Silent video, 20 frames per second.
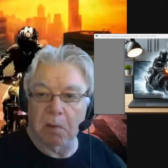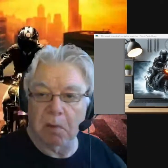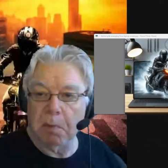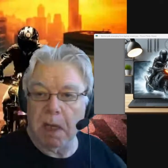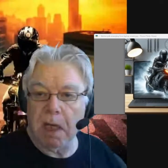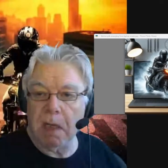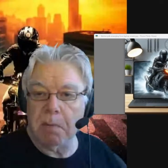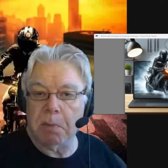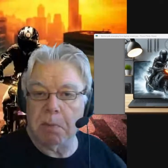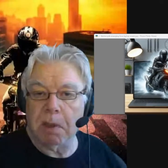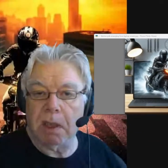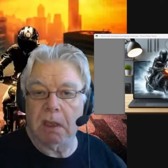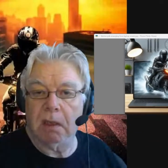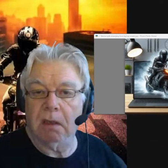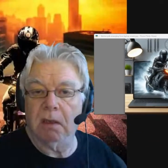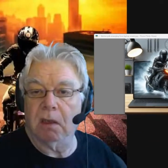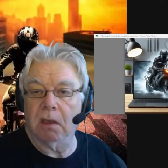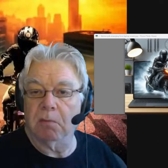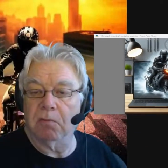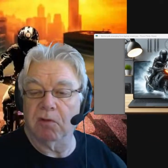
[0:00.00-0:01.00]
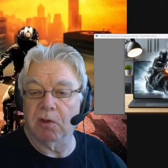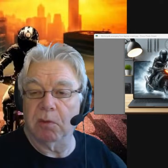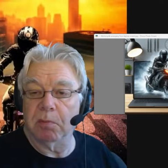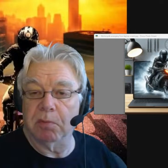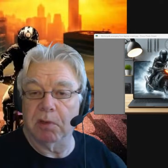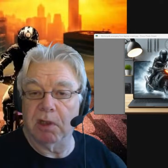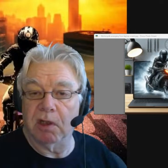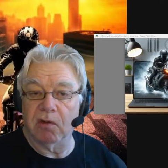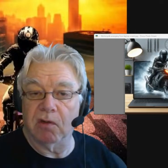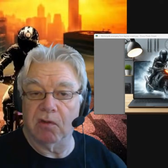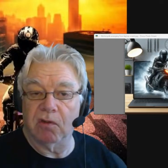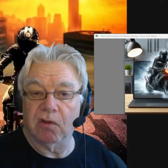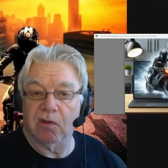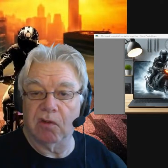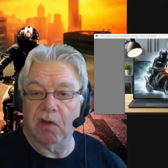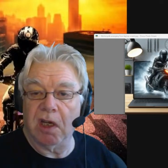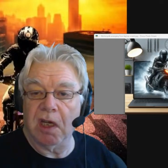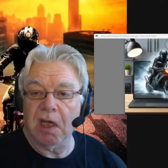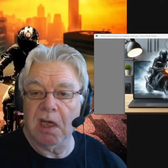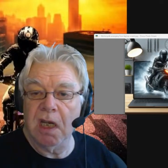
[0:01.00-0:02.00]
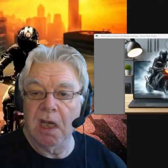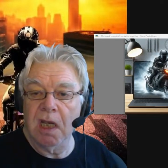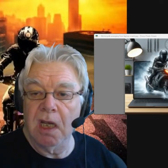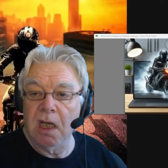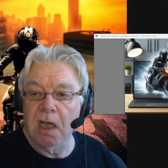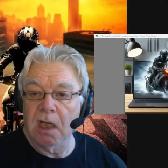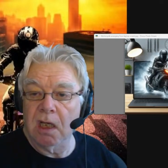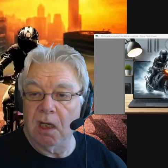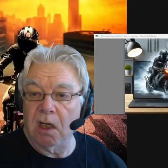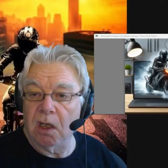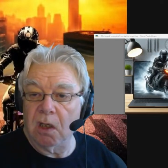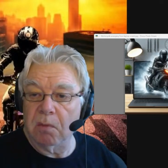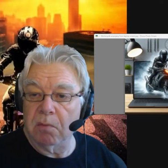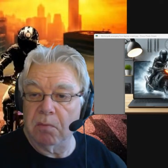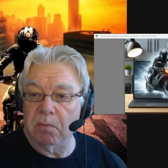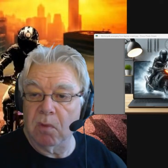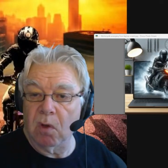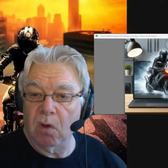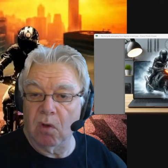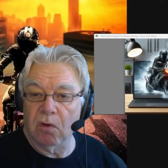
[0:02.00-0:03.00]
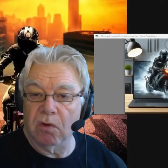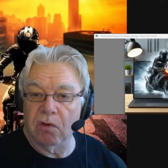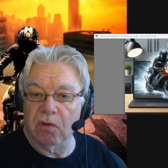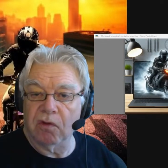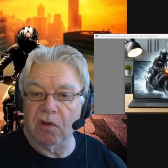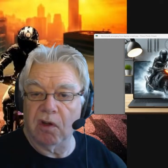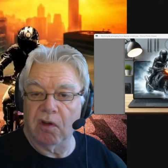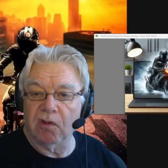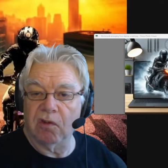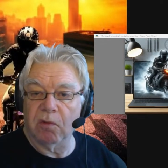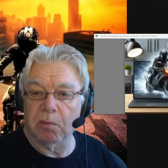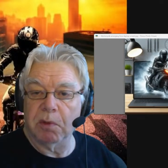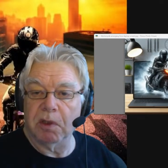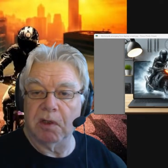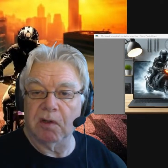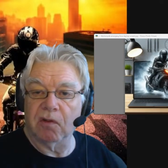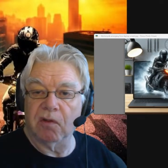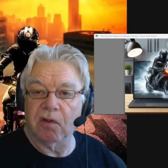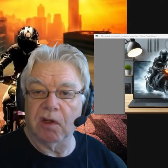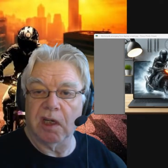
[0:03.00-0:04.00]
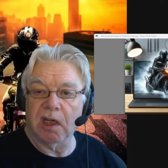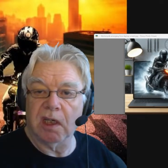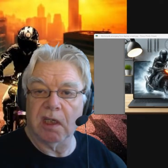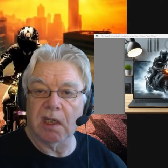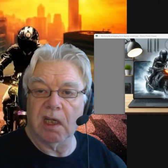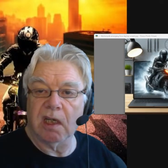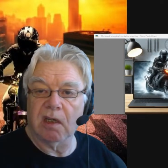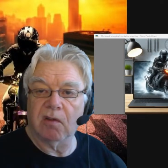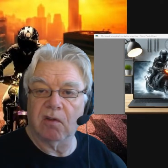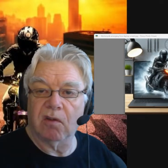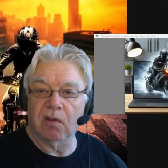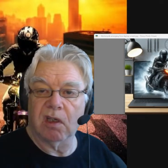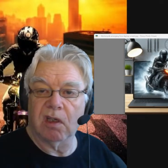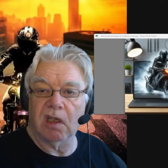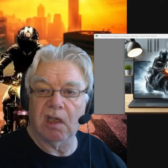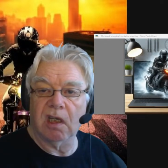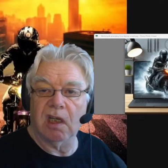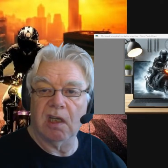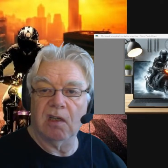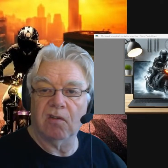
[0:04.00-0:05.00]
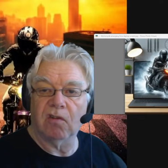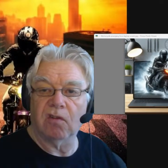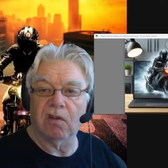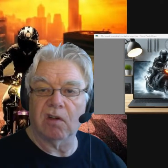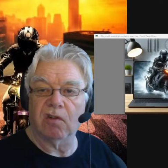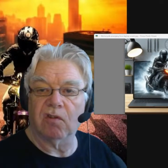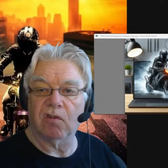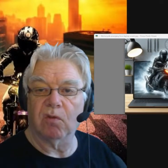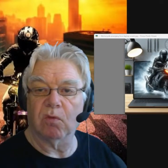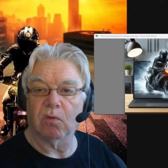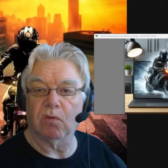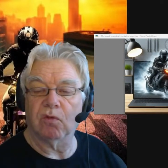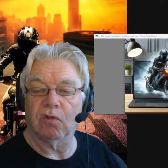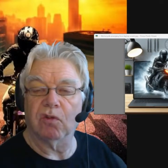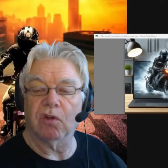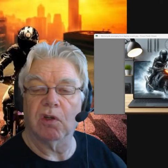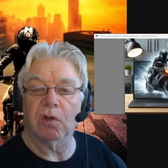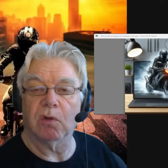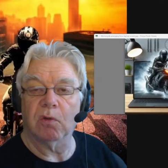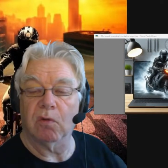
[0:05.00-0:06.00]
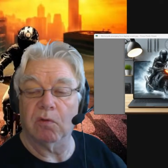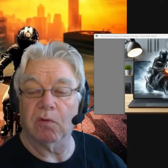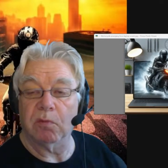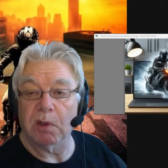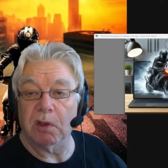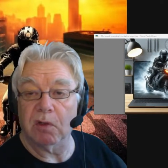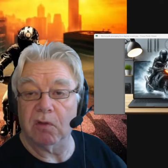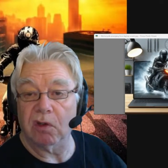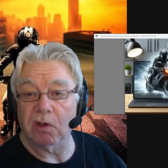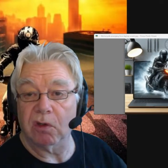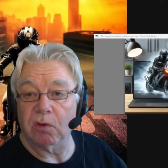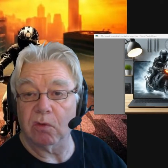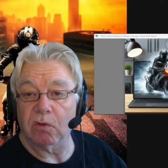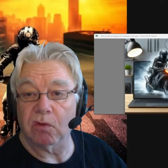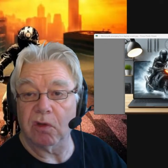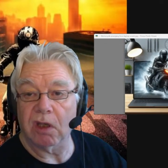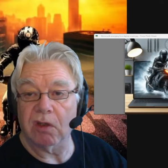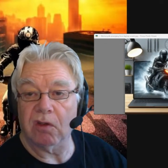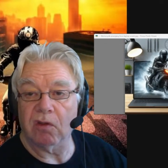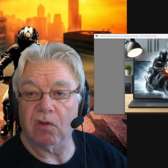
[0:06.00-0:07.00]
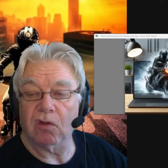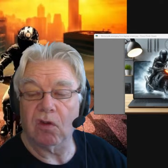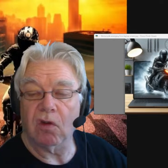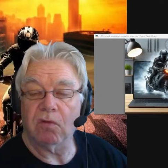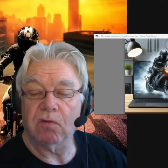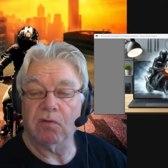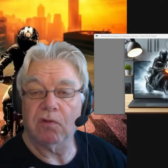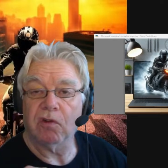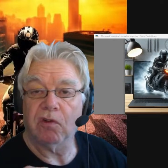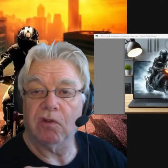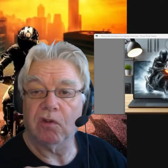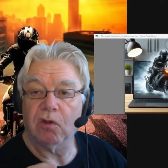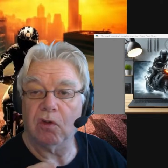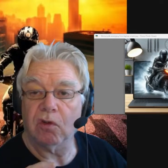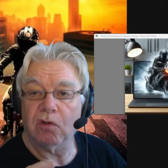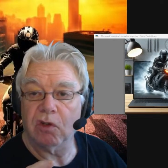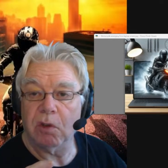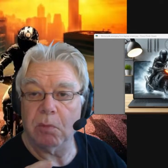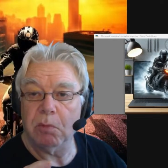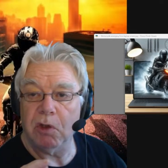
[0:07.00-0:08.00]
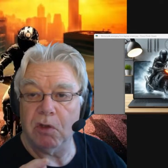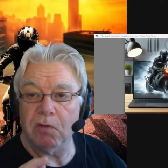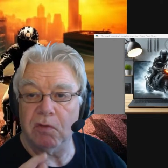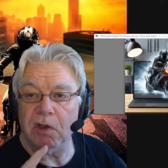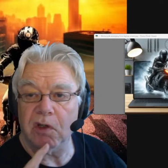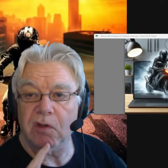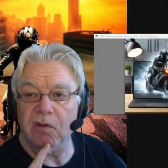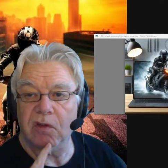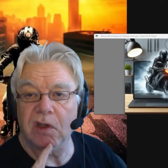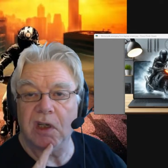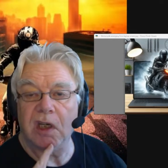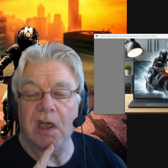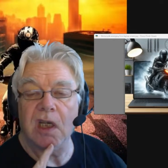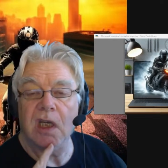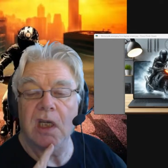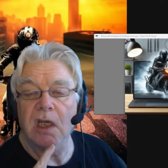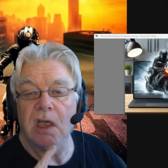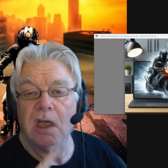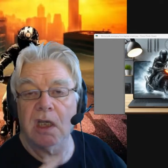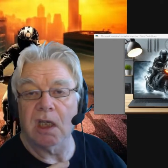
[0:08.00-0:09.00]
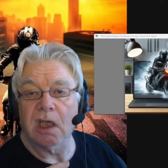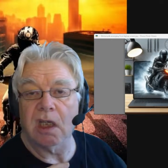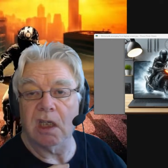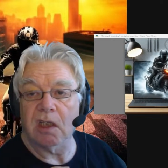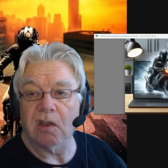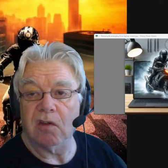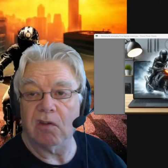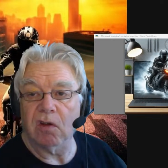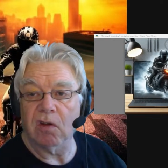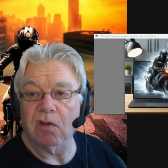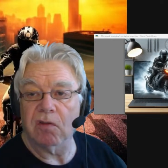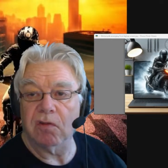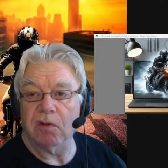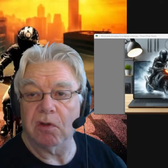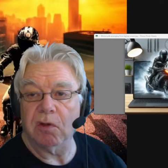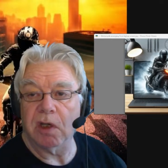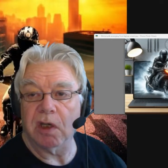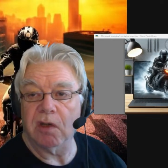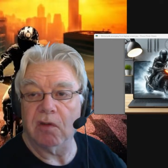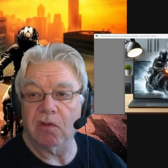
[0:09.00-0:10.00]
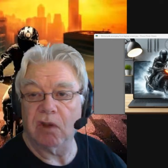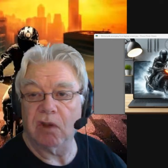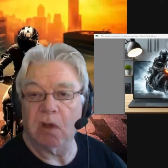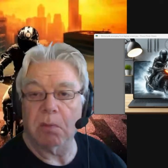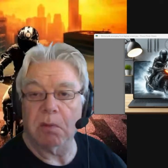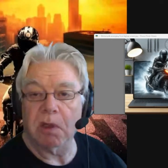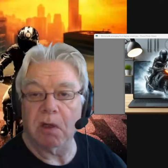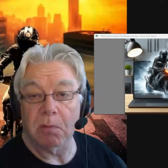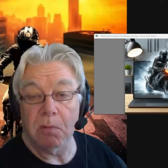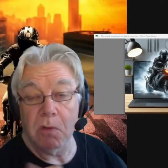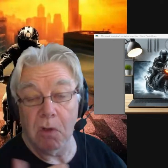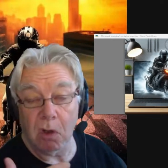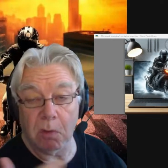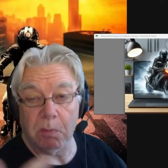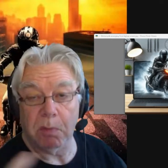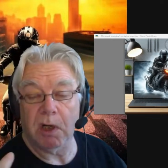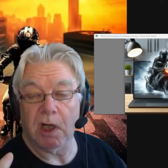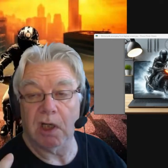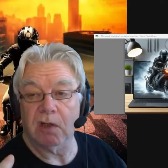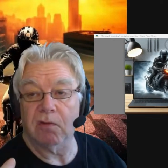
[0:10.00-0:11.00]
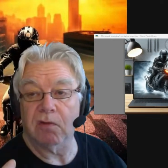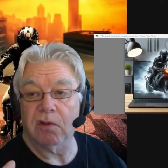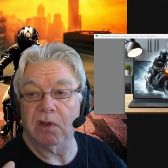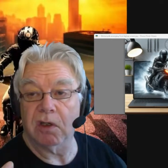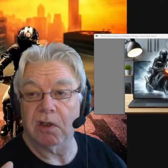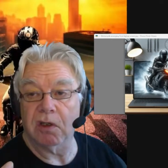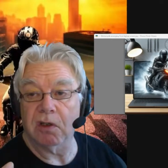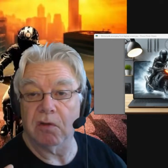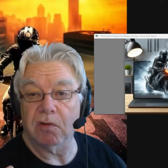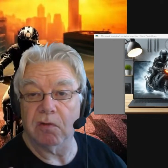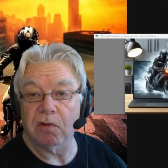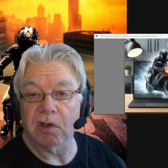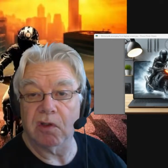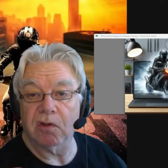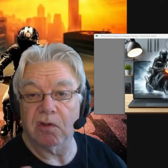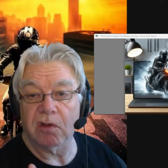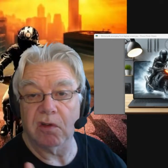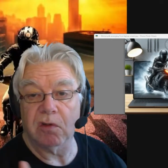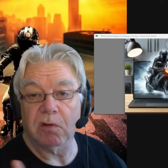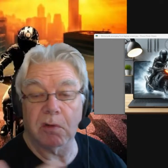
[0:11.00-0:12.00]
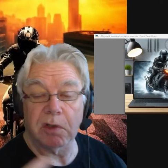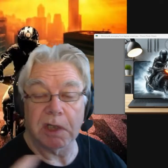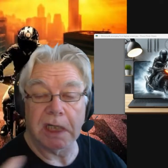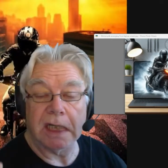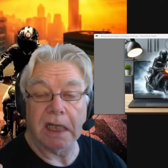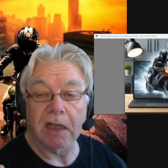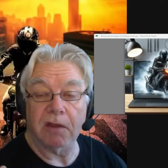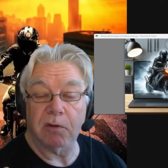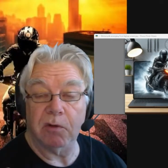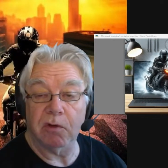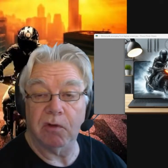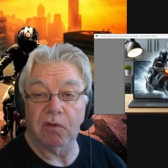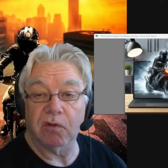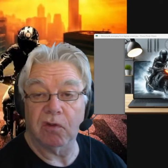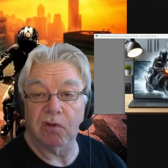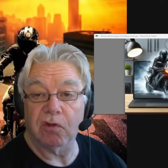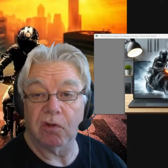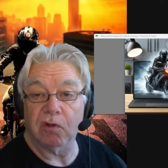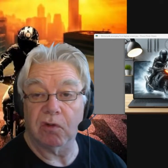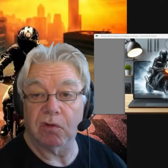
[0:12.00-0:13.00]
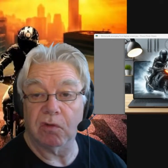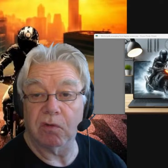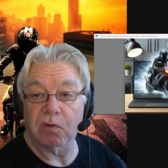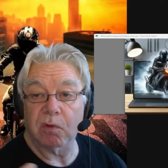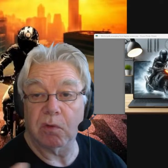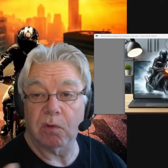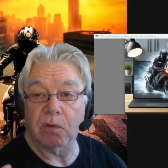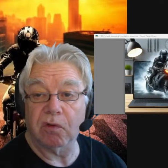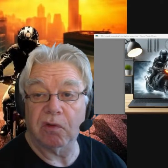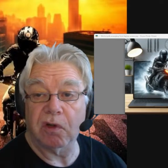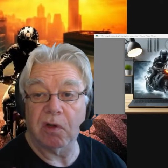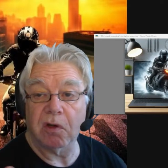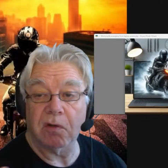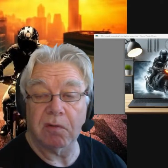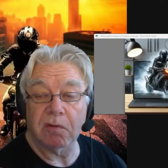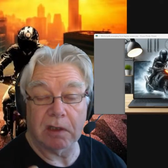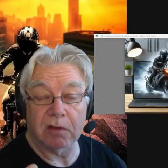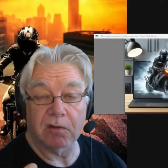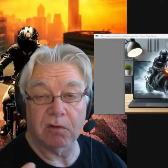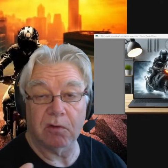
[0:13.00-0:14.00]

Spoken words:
a paper, I'm very pleased to say, on the science of being seen at the International Journal of Motorcycle Studies conference at Nottingham University in a few days' time. Now, I'm not part of a university or any other institution, of course, so I've had to